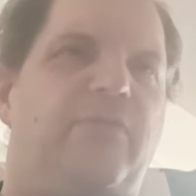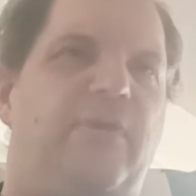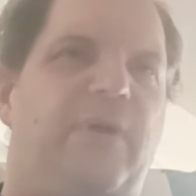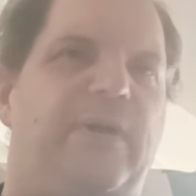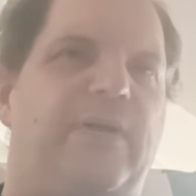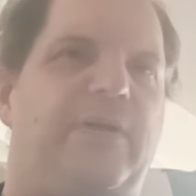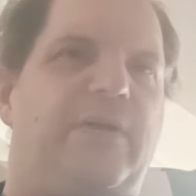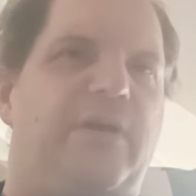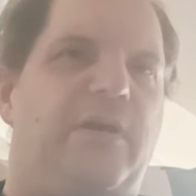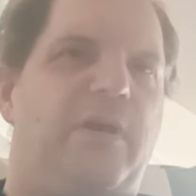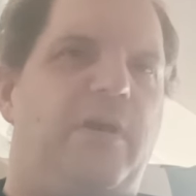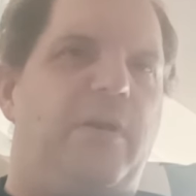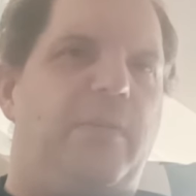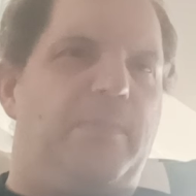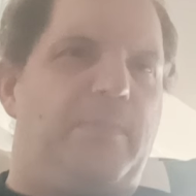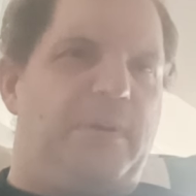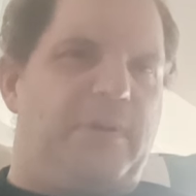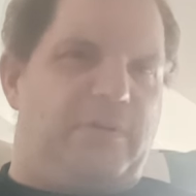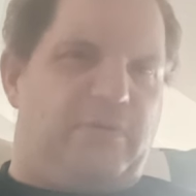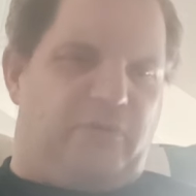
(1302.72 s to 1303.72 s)
Frank
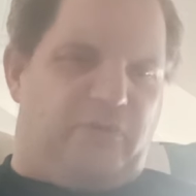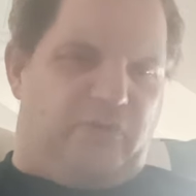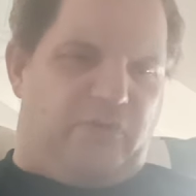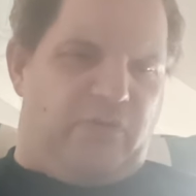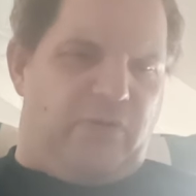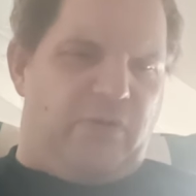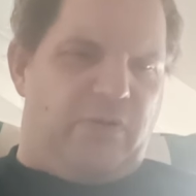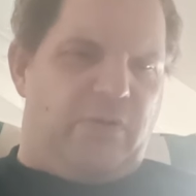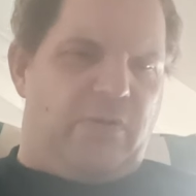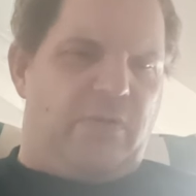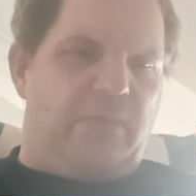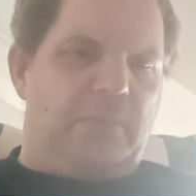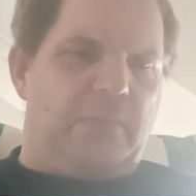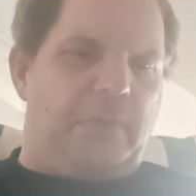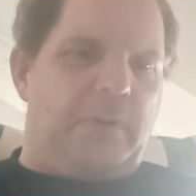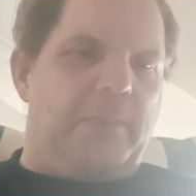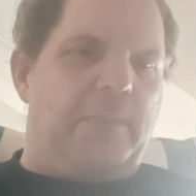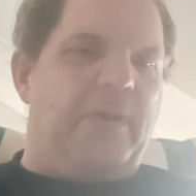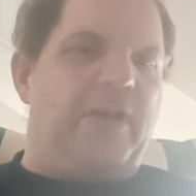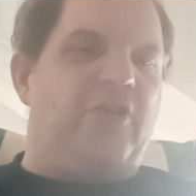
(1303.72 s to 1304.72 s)
Herbert's
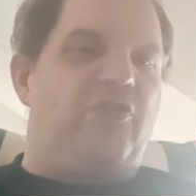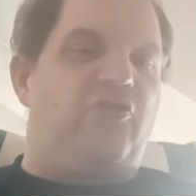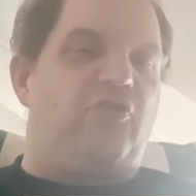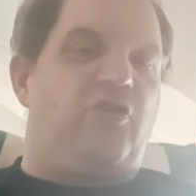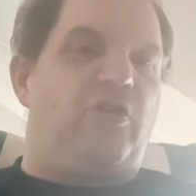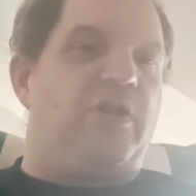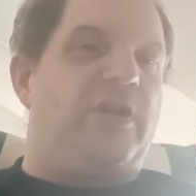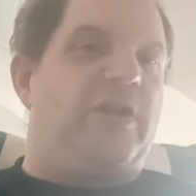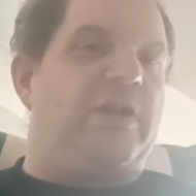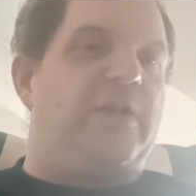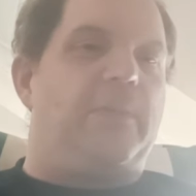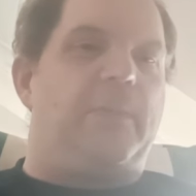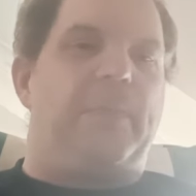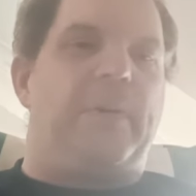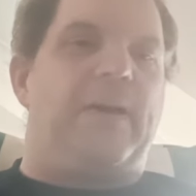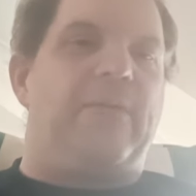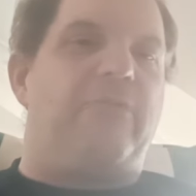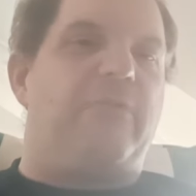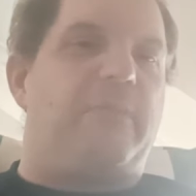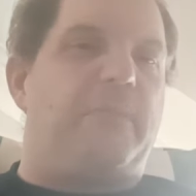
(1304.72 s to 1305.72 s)
permission, and
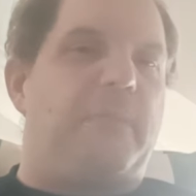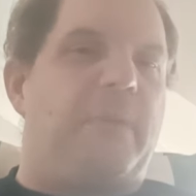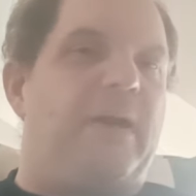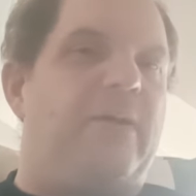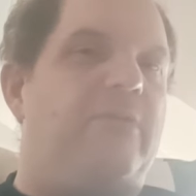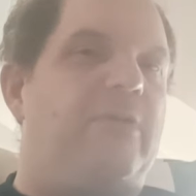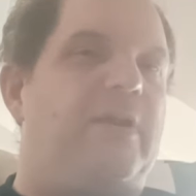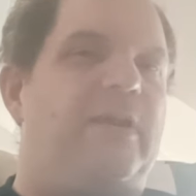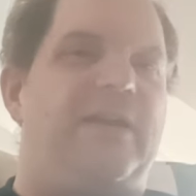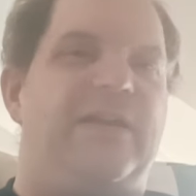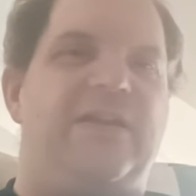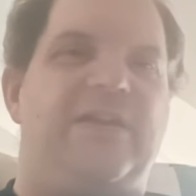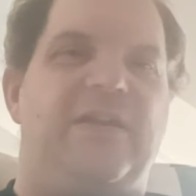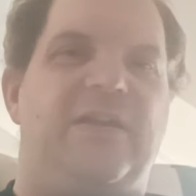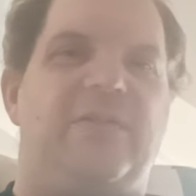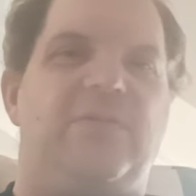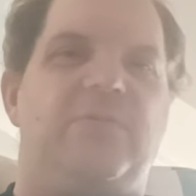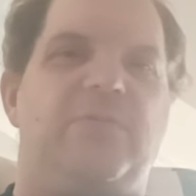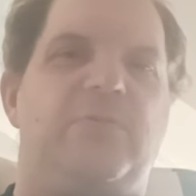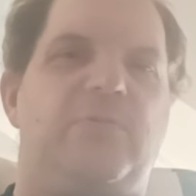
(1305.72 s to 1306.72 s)
apparently he
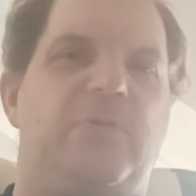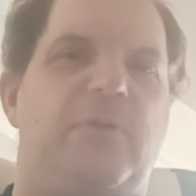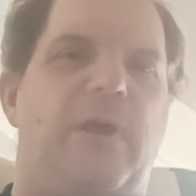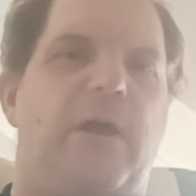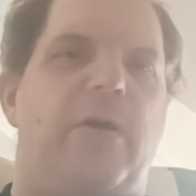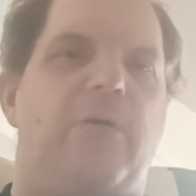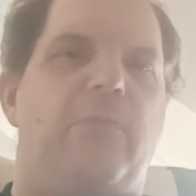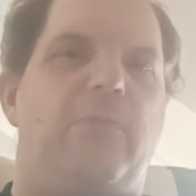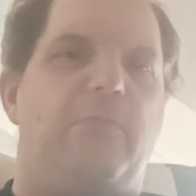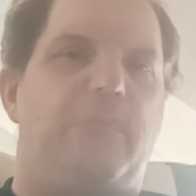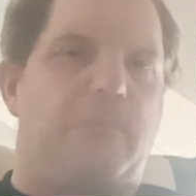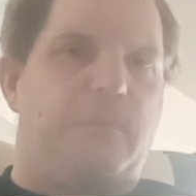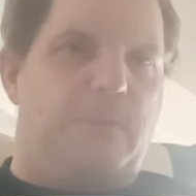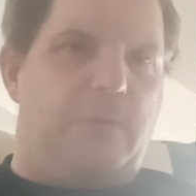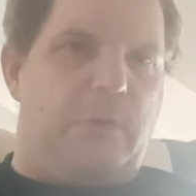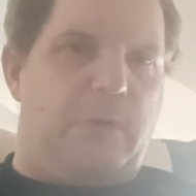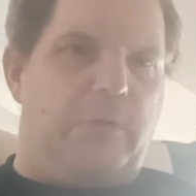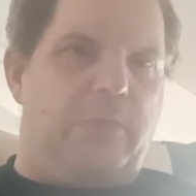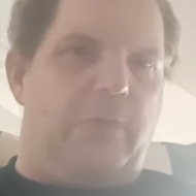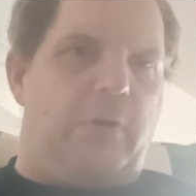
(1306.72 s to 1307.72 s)
didn't know
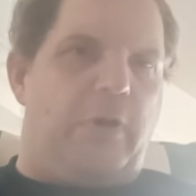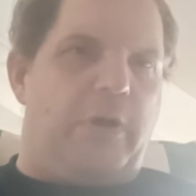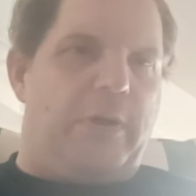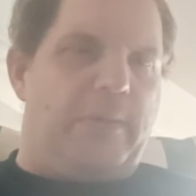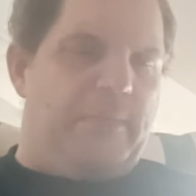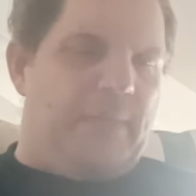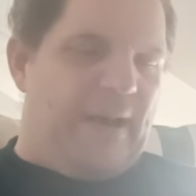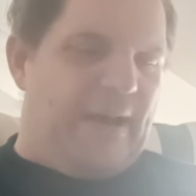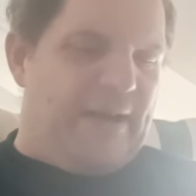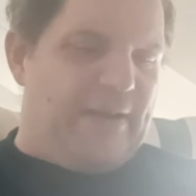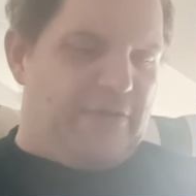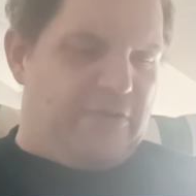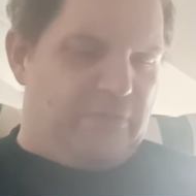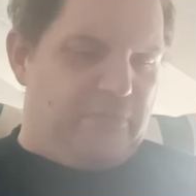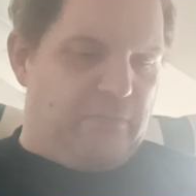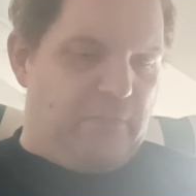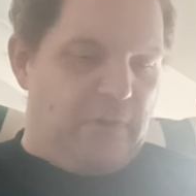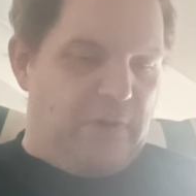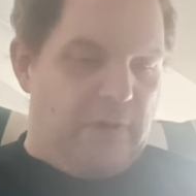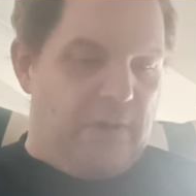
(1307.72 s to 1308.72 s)
who Iron
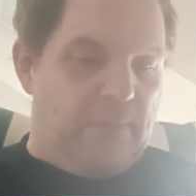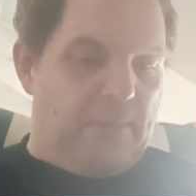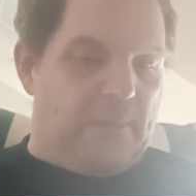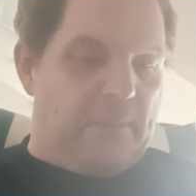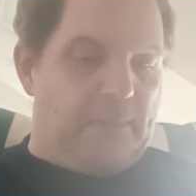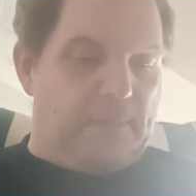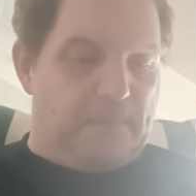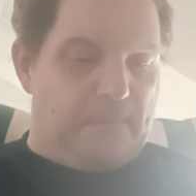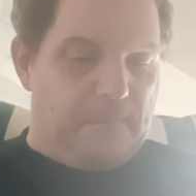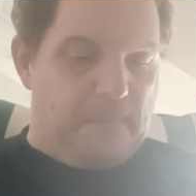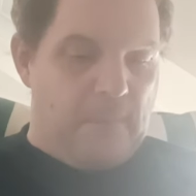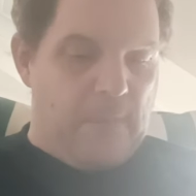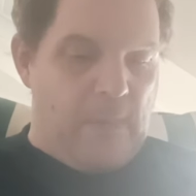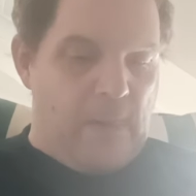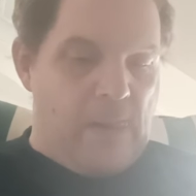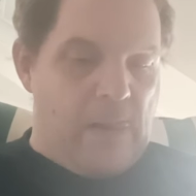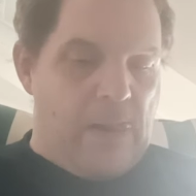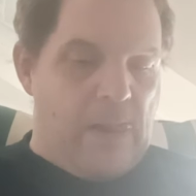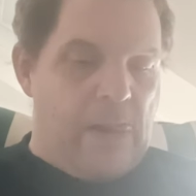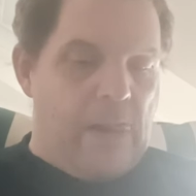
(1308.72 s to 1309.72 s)
Maiden were,
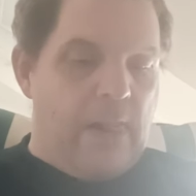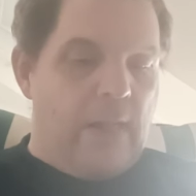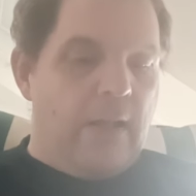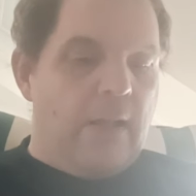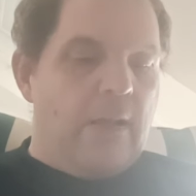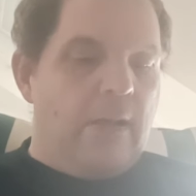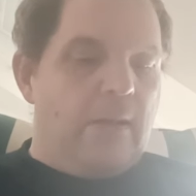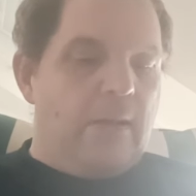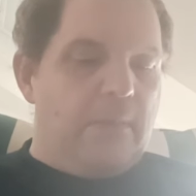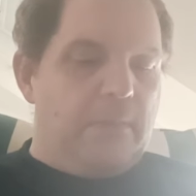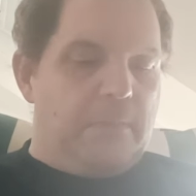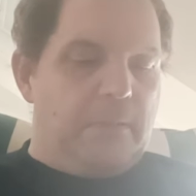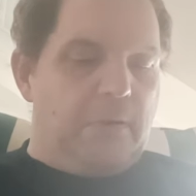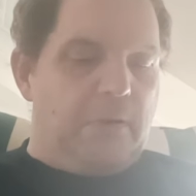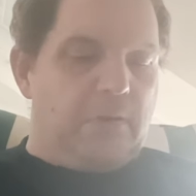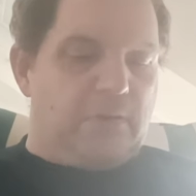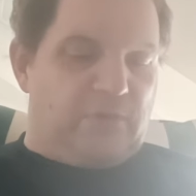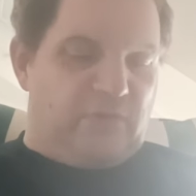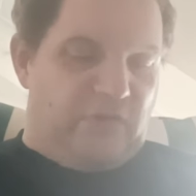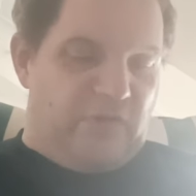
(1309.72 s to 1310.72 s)

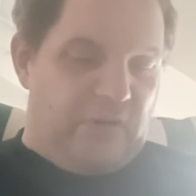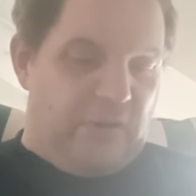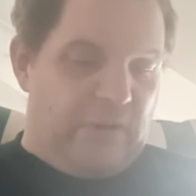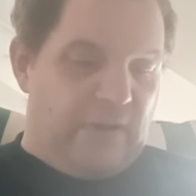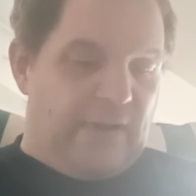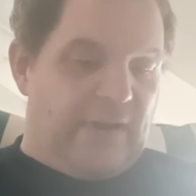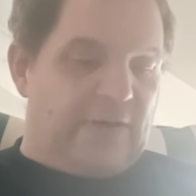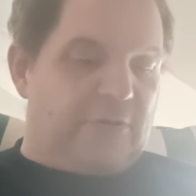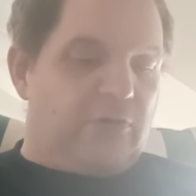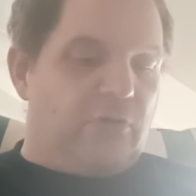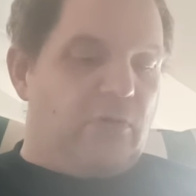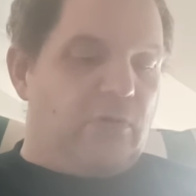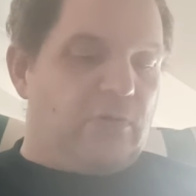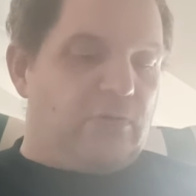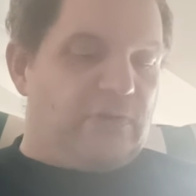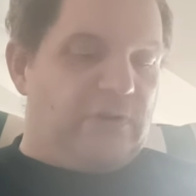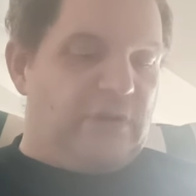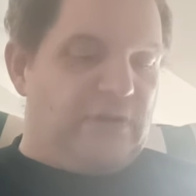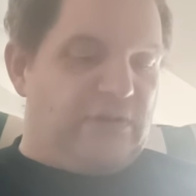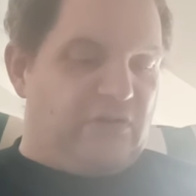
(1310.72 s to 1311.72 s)
but I
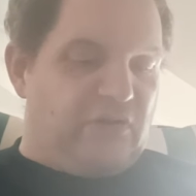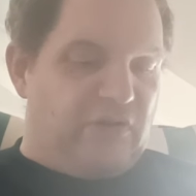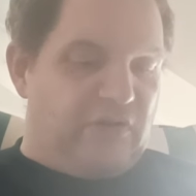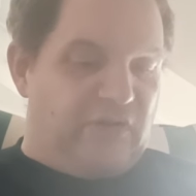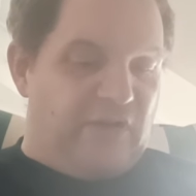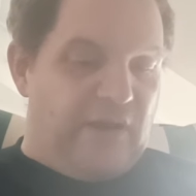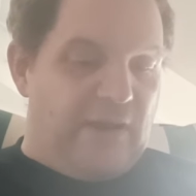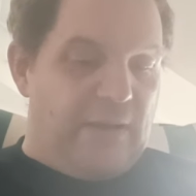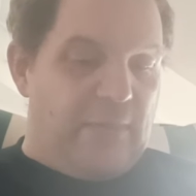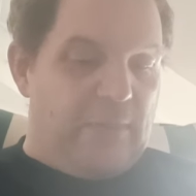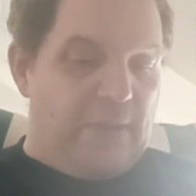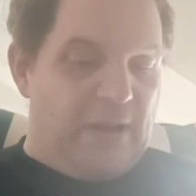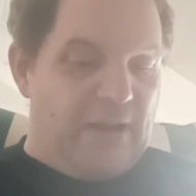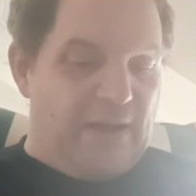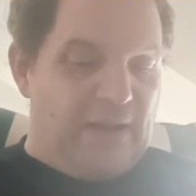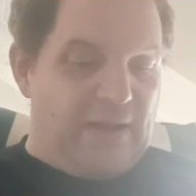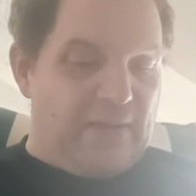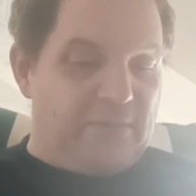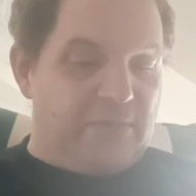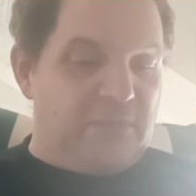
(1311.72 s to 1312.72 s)
called it To Tame the
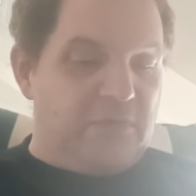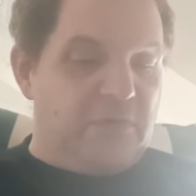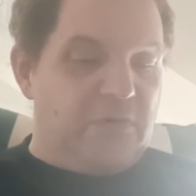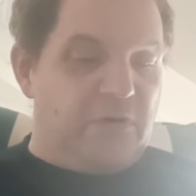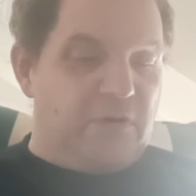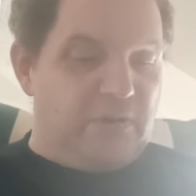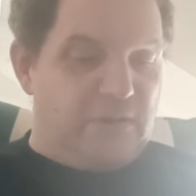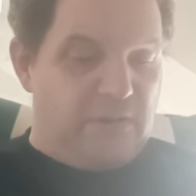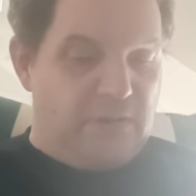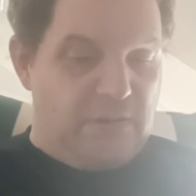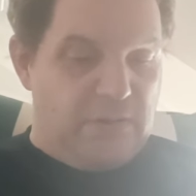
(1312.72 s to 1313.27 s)
Land.